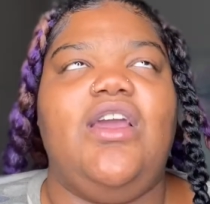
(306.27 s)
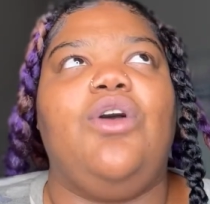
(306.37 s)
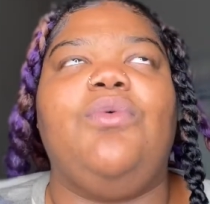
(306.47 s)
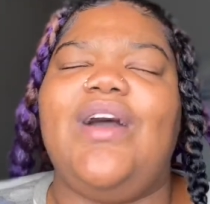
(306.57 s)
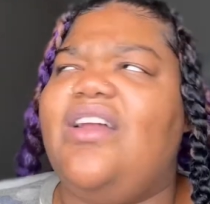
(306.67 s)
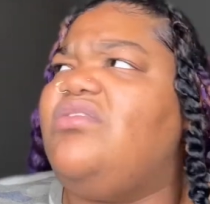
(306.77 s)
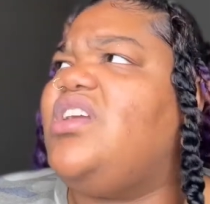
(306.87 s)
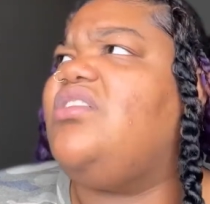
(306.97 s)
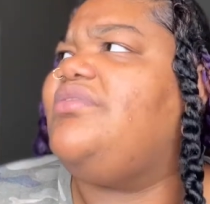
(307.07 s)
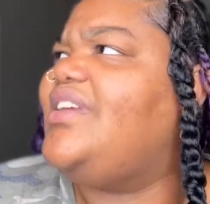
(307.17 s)
well, I don't
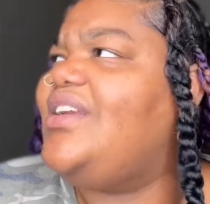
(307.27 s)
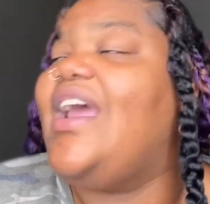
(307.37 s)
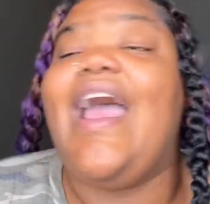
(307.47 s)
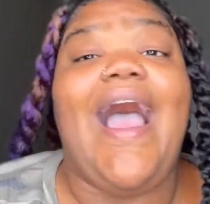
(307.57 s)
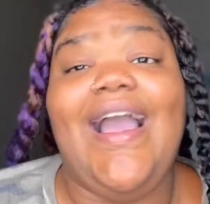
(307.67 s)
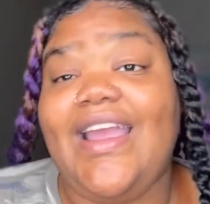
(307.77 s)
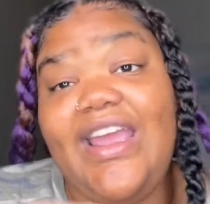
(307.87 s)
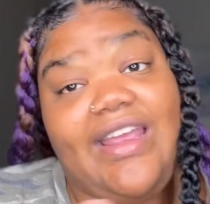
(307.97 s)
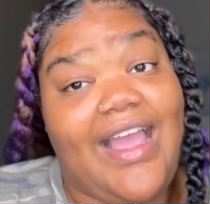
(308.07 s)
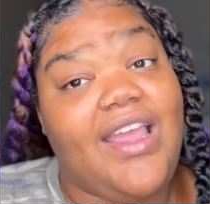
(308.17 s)
know.
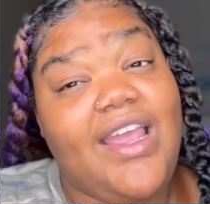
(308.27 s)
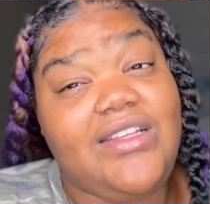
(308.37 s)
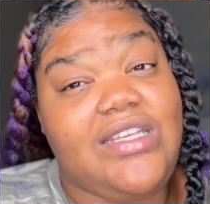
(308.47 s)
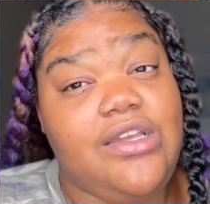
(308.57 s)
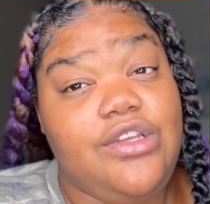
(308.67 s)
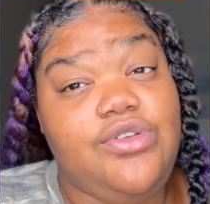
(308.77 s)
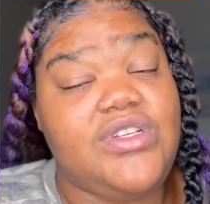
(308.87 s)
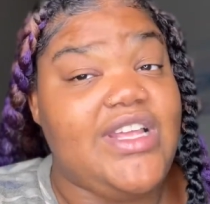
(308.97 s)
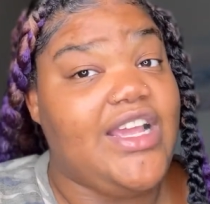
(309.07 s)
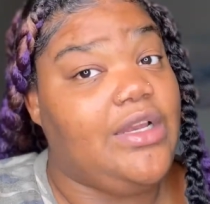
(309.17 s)
I can't tell you
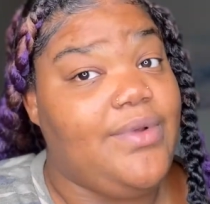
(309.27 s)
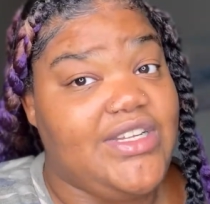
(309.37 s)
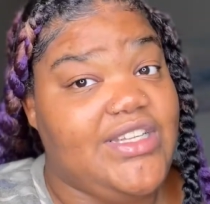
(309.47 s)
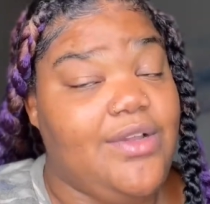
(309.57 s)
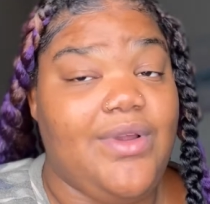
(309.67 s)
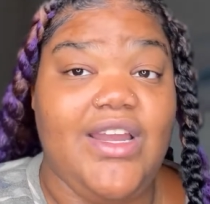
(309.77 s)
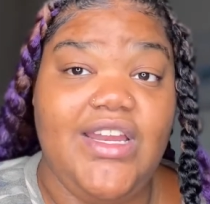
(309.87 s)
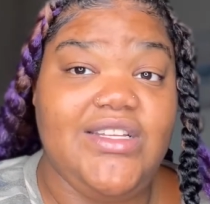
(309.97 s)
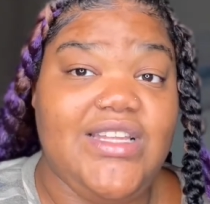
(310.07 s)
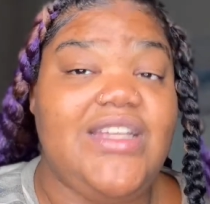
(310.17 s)
exactly what I said, what I
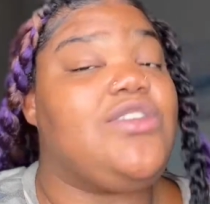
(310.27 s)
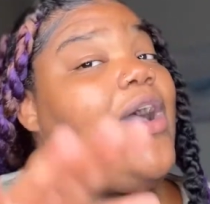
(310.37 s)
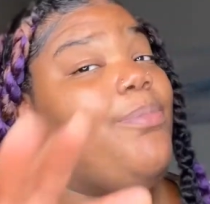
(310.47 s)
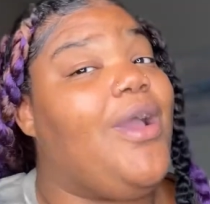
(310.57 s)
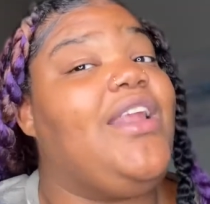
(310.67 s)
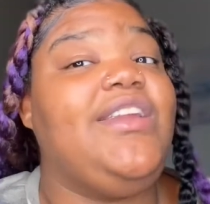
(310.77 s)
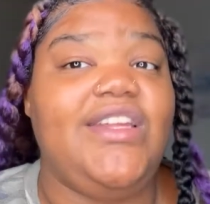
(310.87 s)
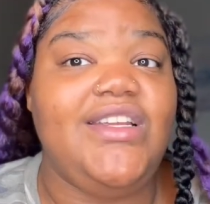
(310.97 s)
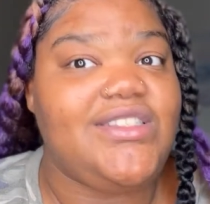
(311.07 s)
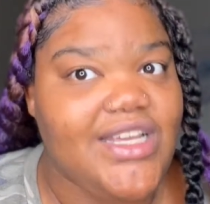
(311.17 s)
didn't say. So I probably
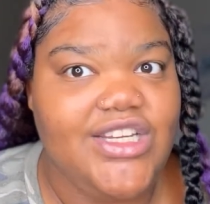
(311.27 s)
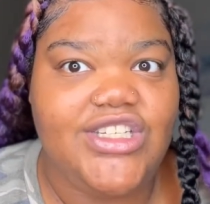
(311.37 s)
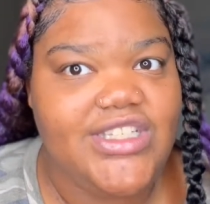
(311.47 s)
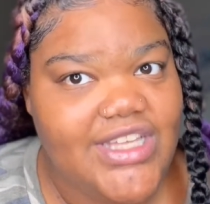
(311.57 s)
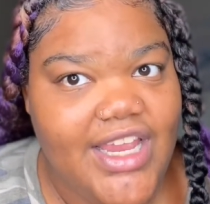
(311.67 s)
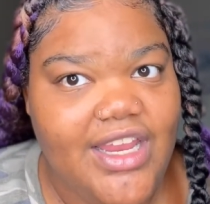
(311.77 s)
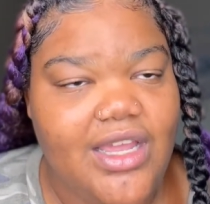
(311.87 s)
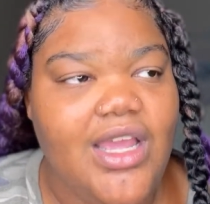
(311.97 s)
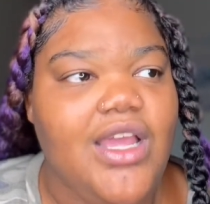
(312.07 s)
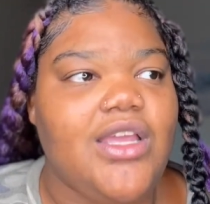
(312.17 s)
did say that she stank,
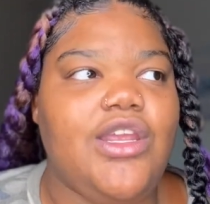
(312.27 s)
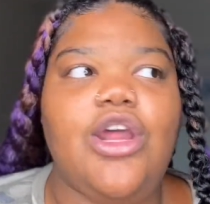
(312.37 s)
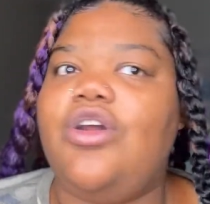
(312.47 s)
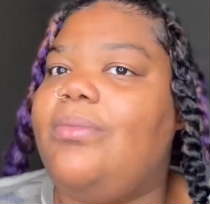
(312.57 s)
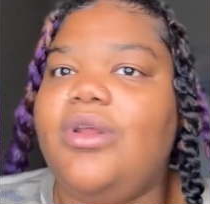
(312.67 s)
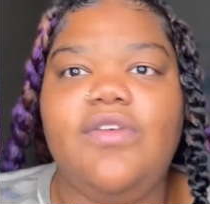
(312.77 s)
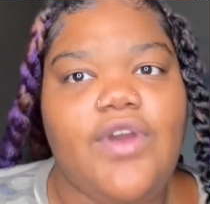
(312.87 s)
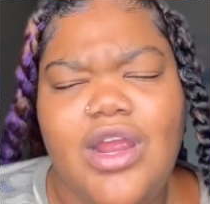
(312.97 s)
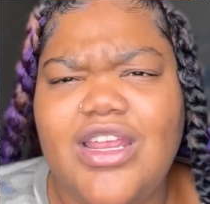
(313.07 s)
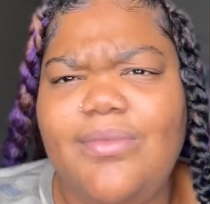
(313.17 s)
you know, in the middle of an
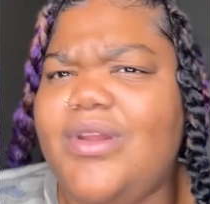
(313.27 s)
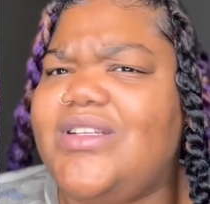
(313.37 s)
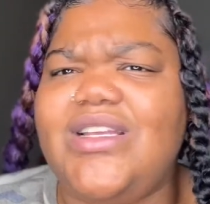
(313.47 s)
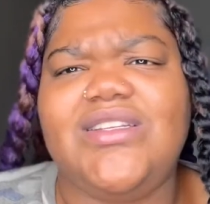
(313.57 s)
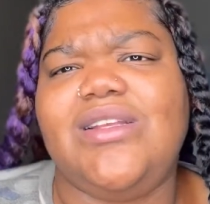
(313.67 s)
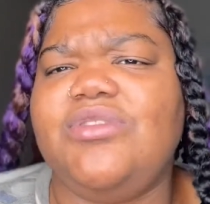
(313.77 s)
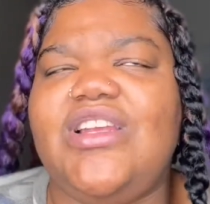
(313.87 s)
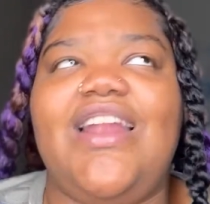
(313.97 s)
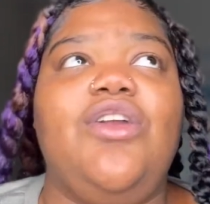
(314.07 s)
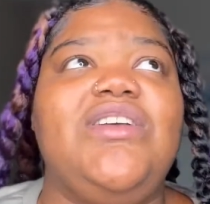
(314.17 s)
argument or said some shit.
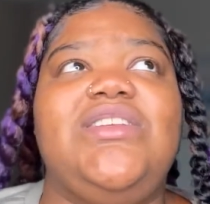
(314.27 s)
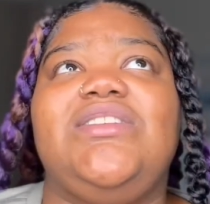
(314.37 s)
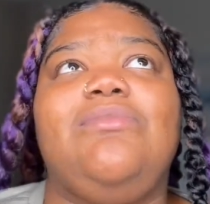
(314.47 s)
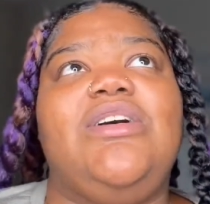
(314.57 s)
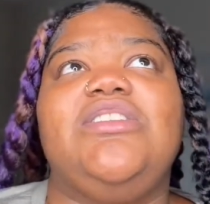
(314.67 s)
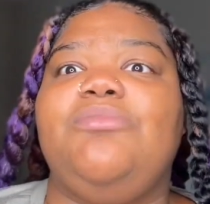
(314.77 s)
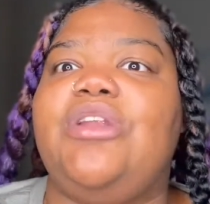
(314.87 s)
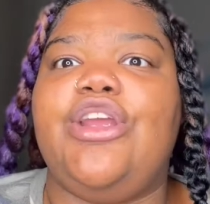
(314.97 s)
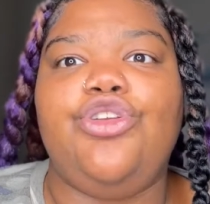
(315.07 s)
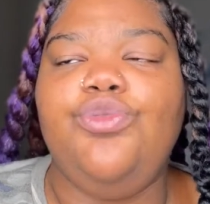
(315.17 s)
I know I said something about her
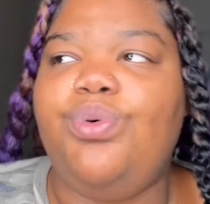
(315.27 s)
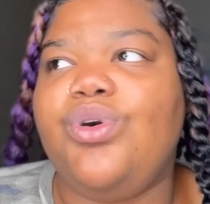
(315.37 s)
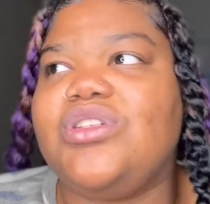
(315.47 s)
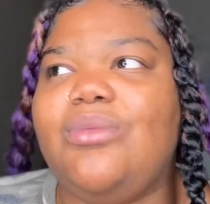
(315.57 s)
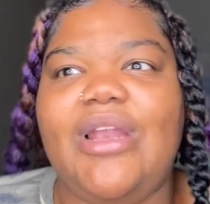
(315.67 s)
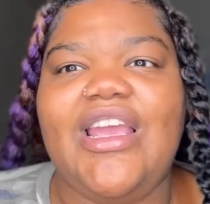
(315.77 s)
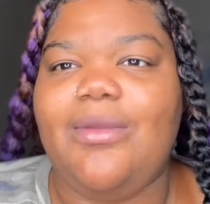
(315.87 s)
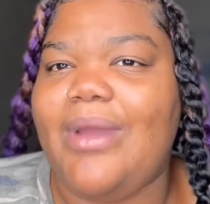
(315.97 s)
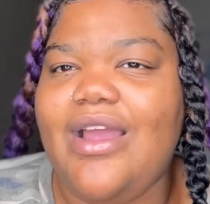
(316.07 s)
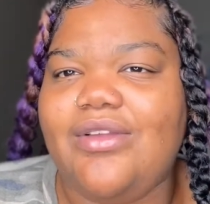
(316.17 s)
smelling like Newports or Black &
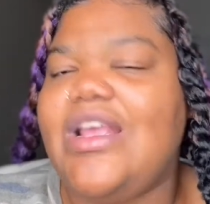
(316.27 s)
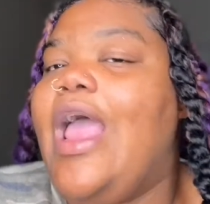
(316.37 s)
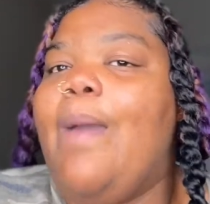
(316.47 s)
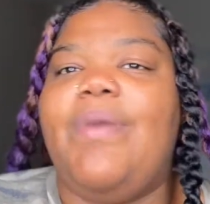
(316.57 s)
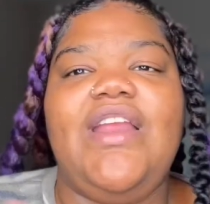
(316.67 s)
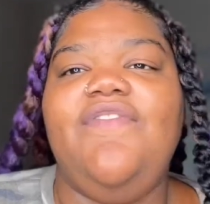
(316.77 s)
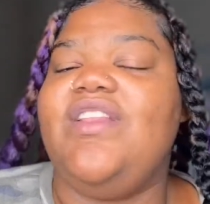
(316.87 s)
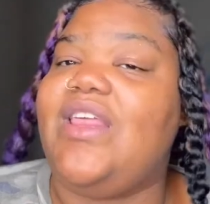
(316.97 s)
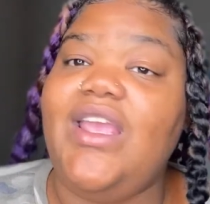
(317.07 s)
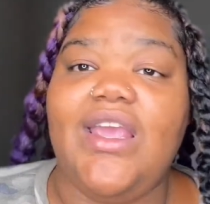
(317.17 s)
Milds. But even
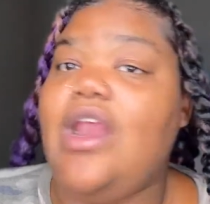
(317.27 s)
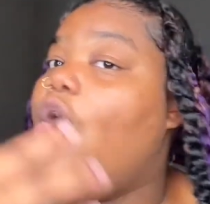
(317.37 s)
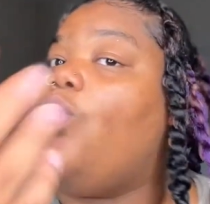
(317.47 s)
then,